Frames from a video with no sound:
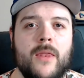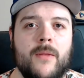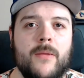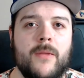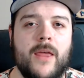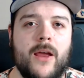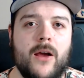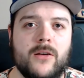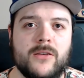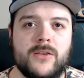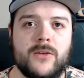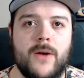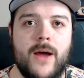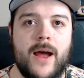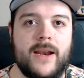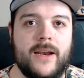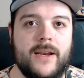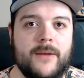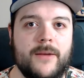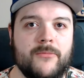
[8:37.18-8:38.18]
They also
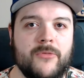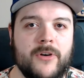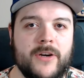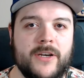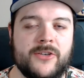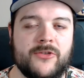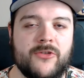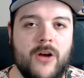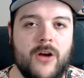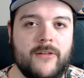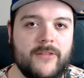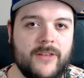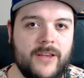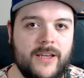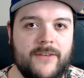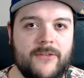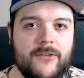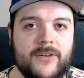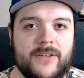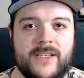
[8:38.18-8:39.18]
added a pretty strong
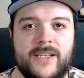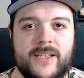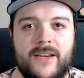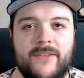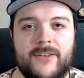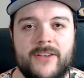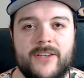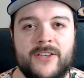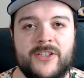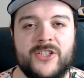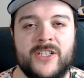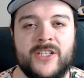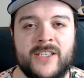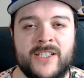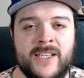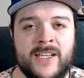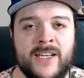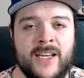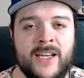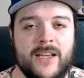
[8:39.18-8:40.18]
reliever in Steven
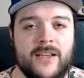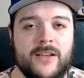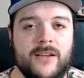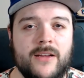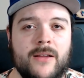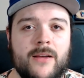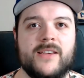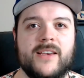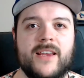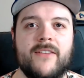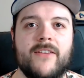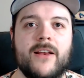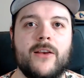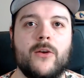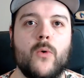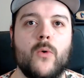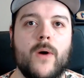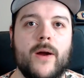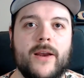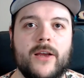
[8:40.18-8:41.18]
Chizik. He had
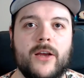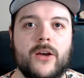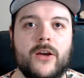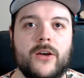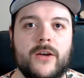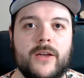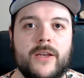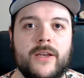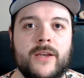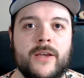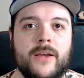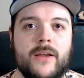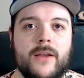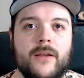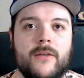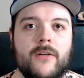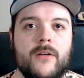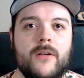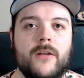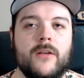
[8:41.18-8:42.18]
quite a good
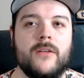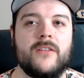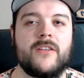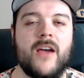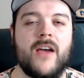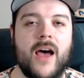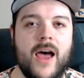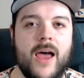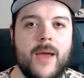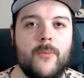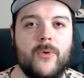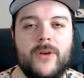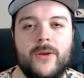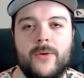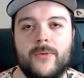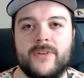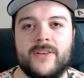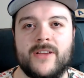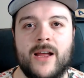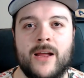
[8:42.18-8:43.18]
time when he
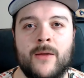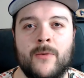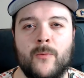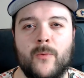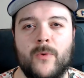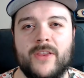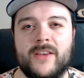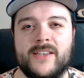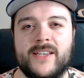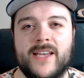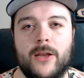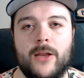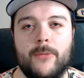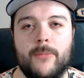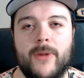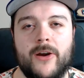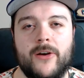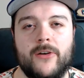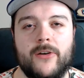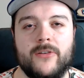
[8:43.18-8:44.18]
was with the Seattle
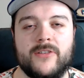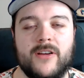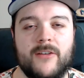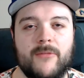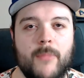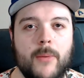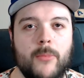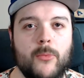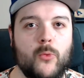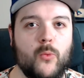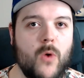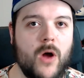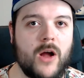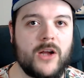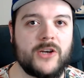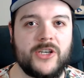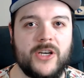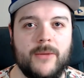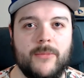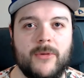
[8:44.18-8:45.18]
Mariners. I remember
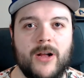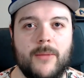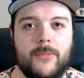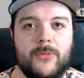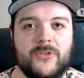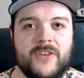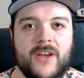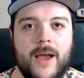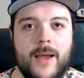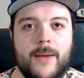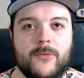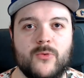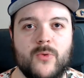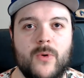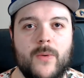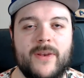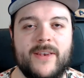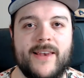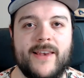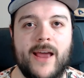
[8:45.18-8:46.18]
watching him a couple times when
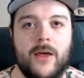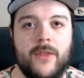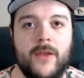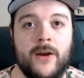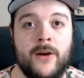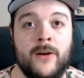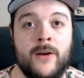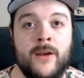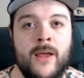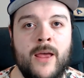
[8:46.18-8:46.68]
I went down there.